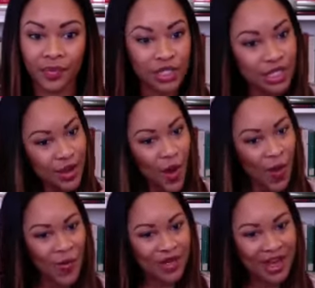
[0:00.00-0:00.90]
which is a
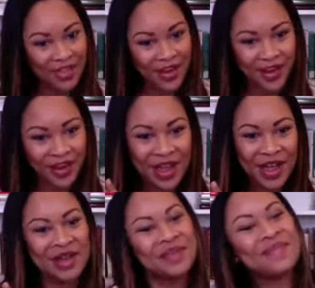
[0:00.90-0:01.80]
whole nother
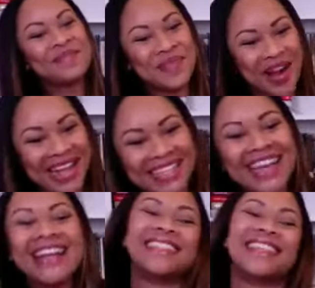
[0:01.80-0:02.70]

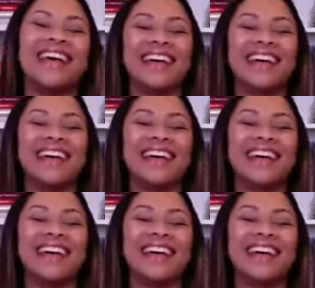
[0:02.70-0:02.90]
process.